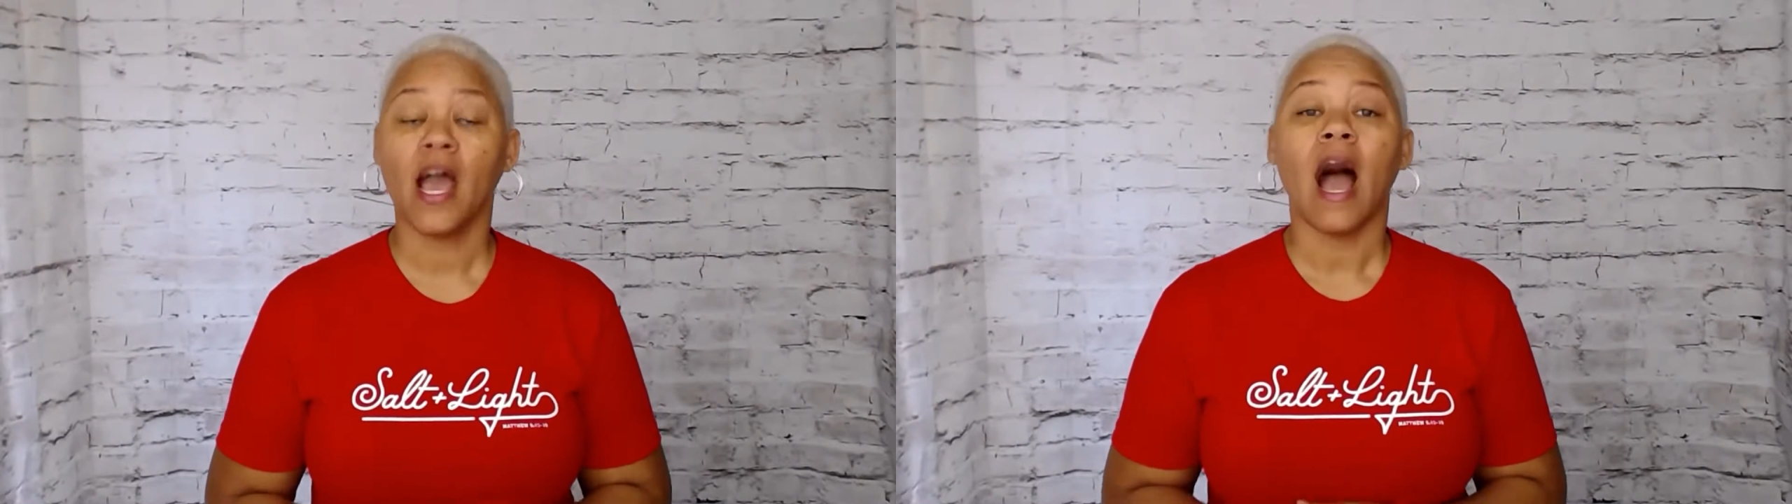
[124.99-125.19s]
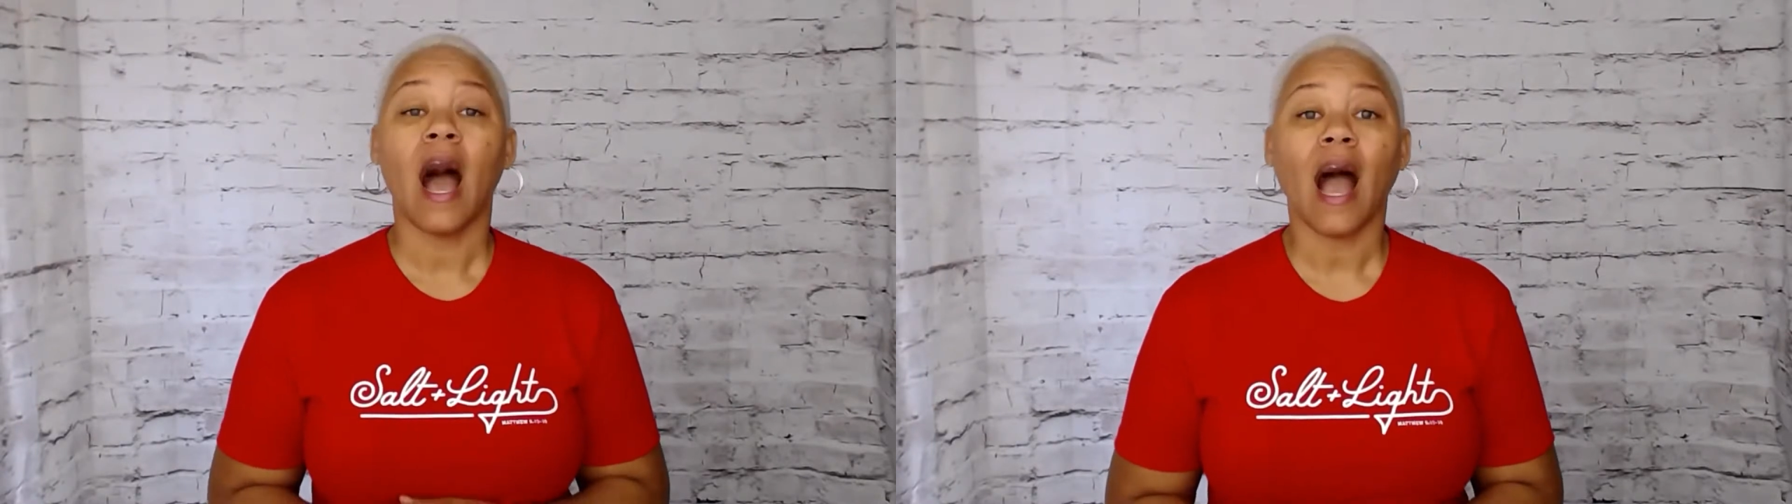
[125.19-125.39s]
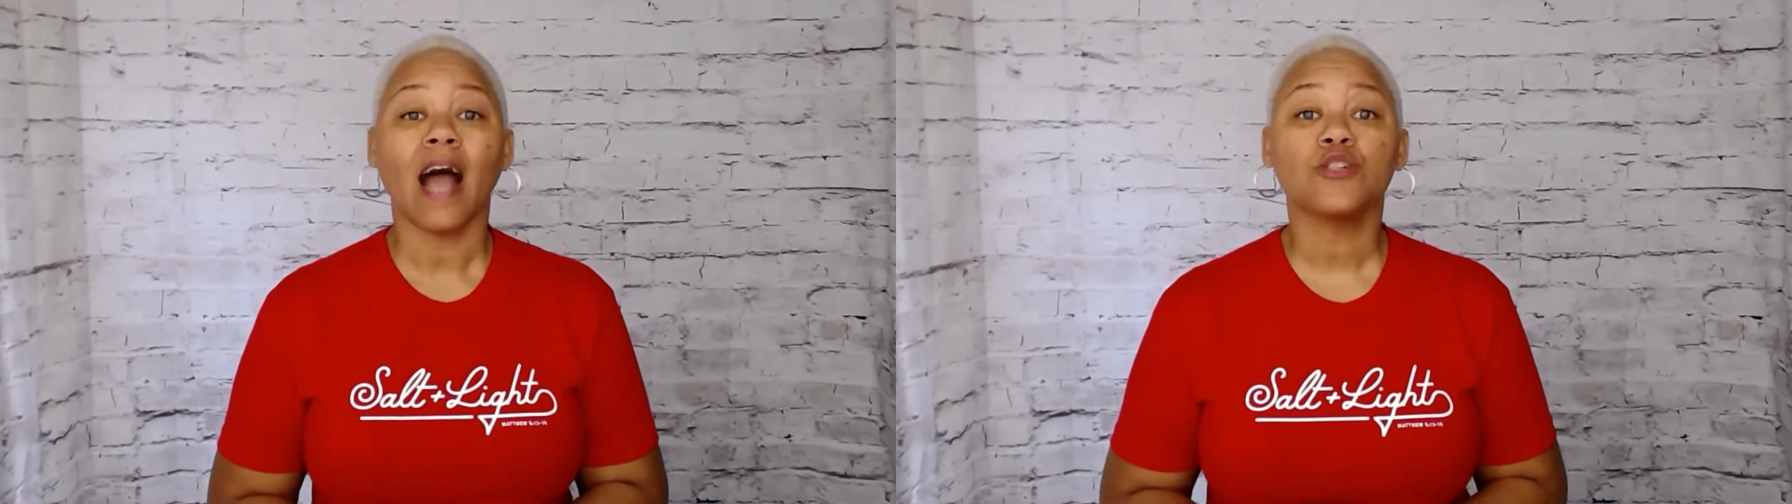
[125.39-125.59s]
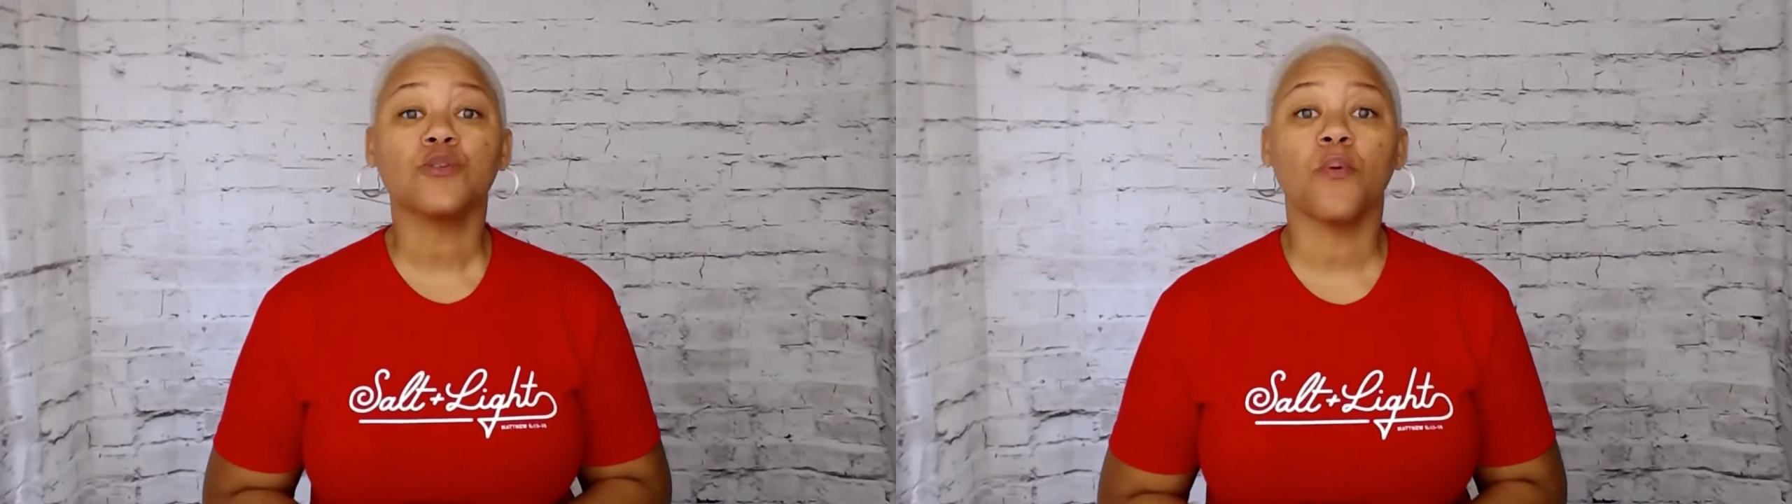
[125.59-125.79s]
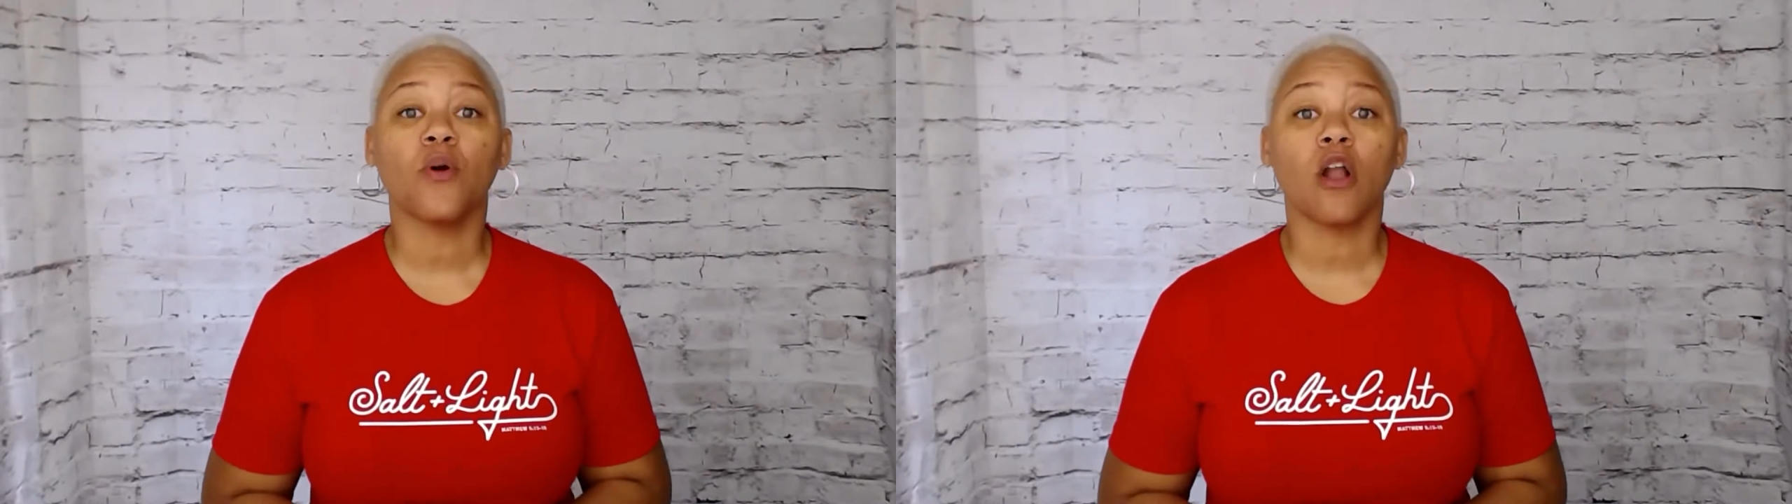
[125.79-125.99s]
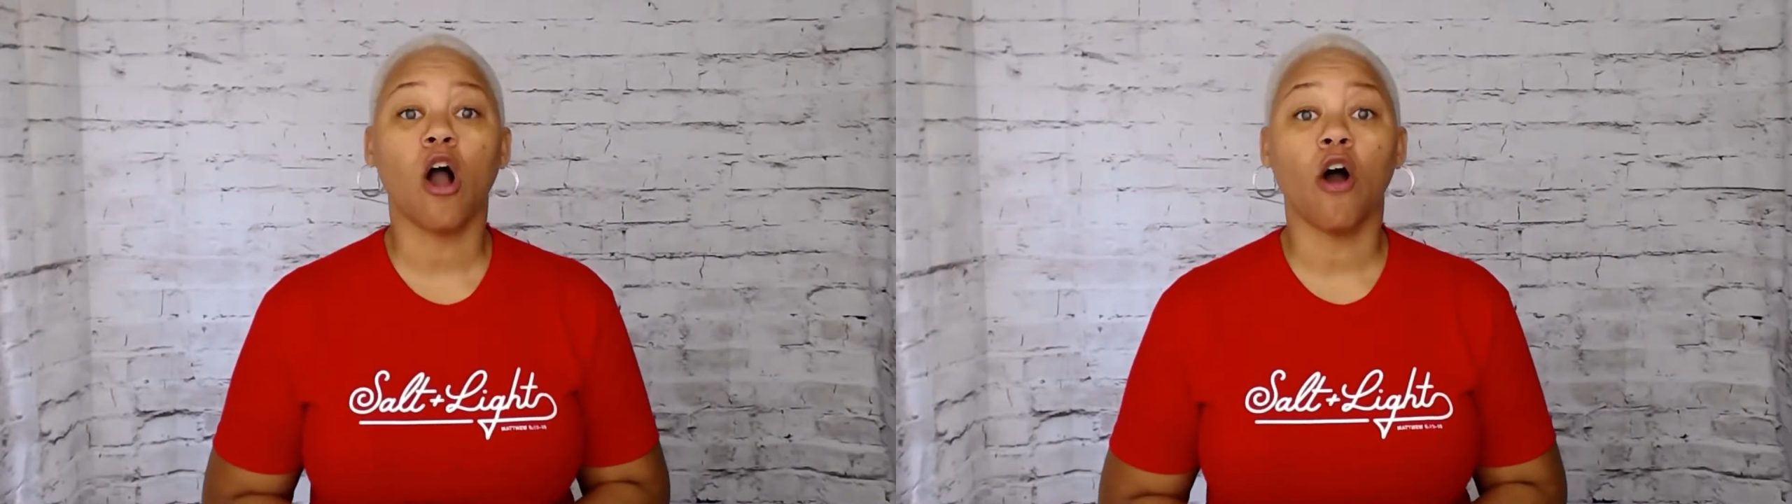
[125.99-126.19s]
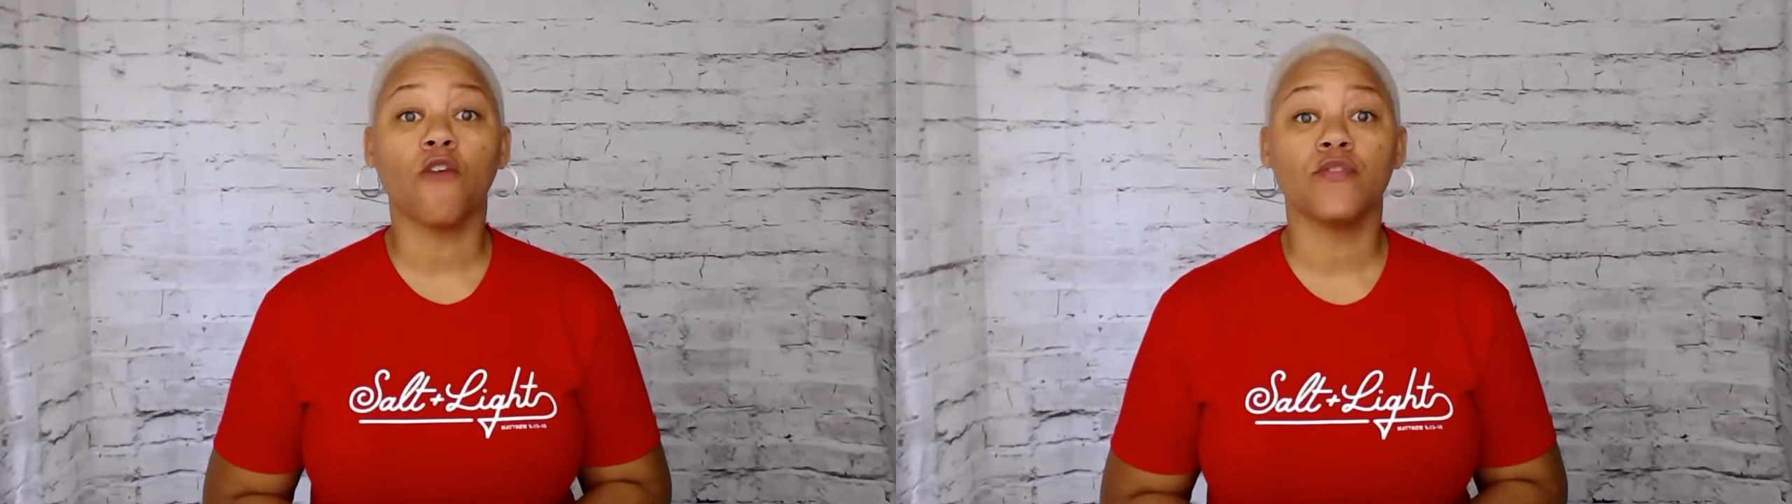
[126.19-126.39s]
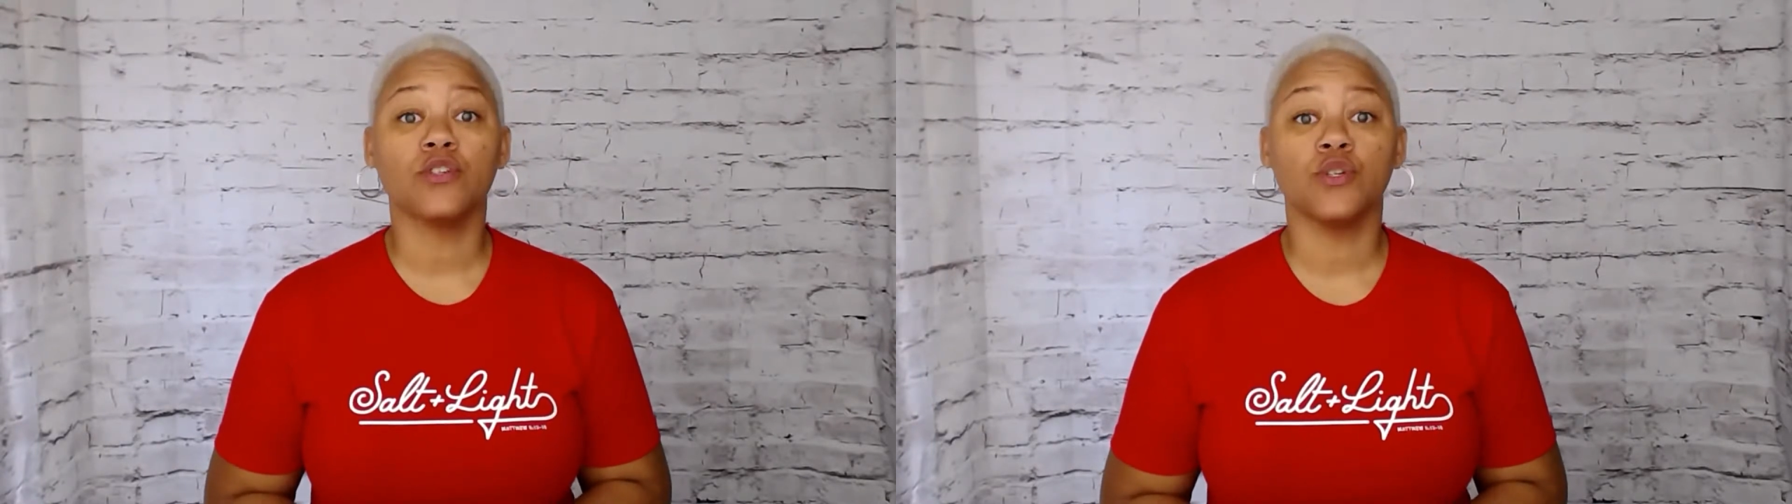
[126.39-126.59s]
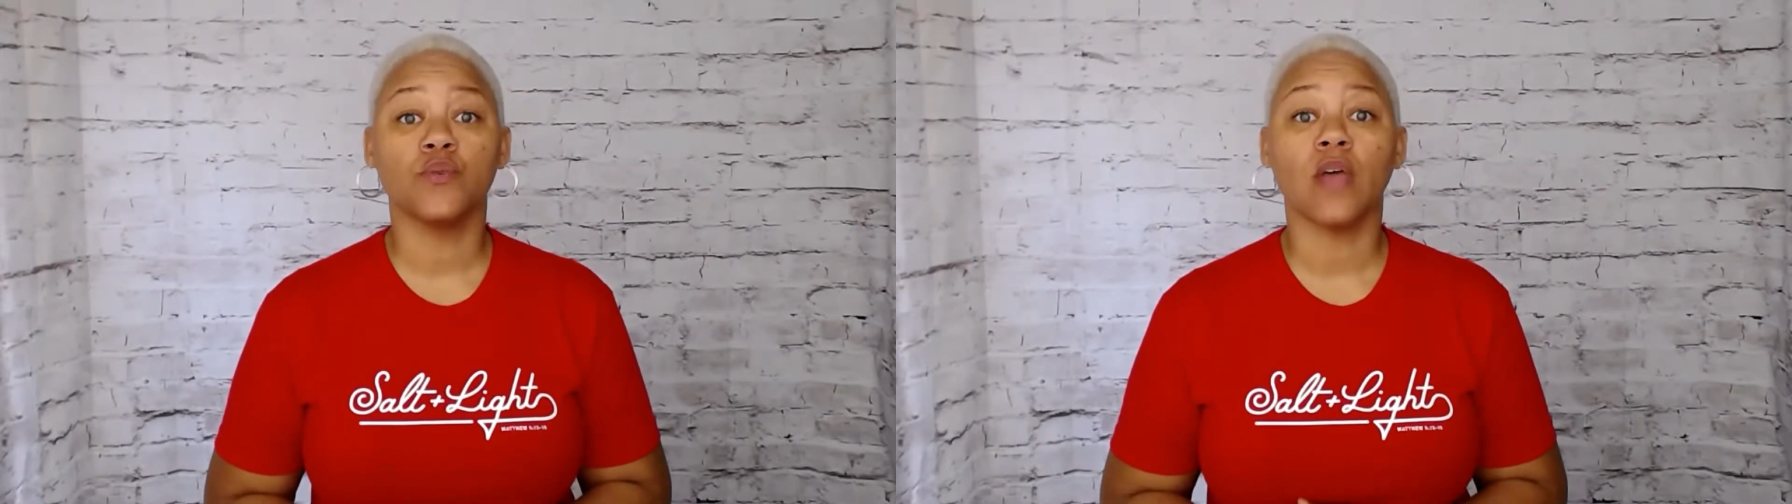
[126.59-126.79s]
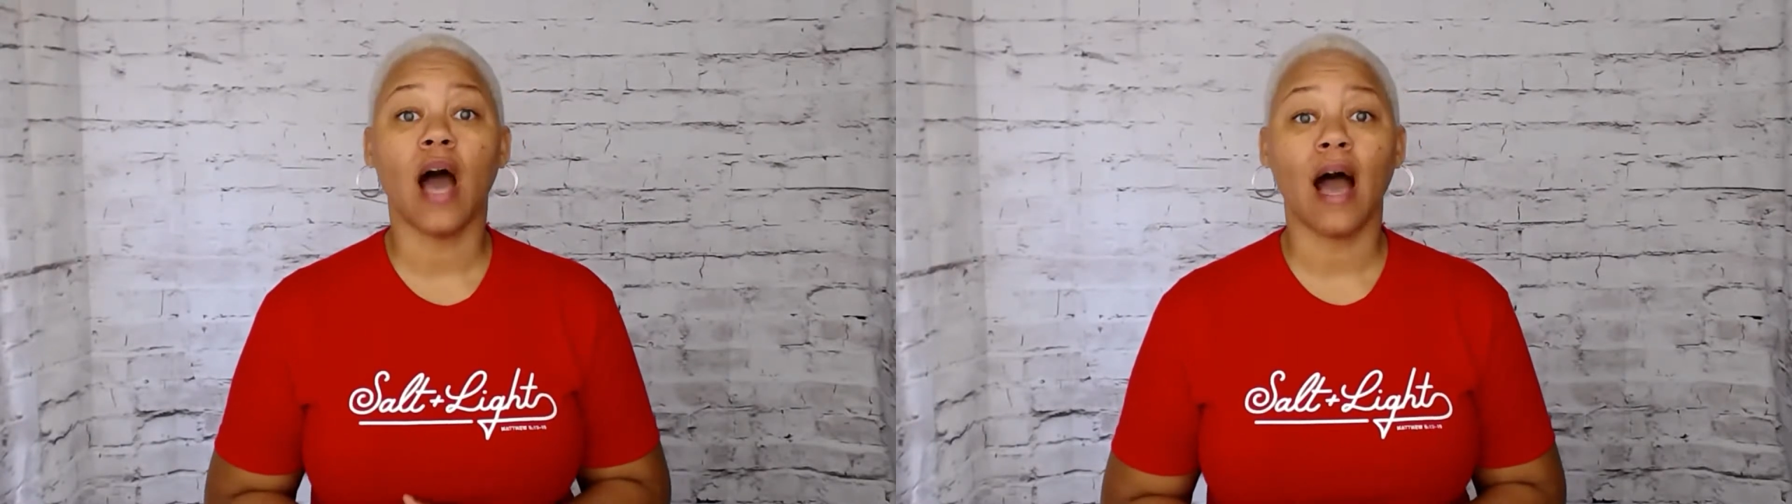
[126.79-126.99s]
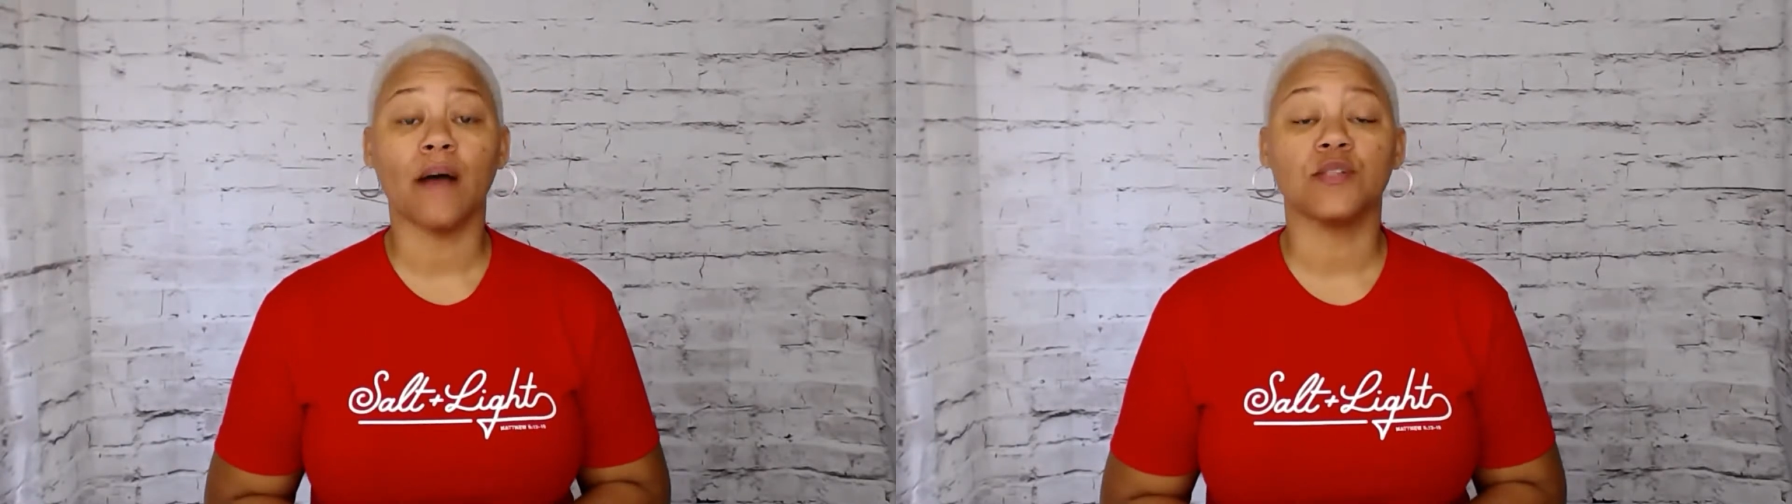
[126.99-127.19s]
Ontraport offers you the option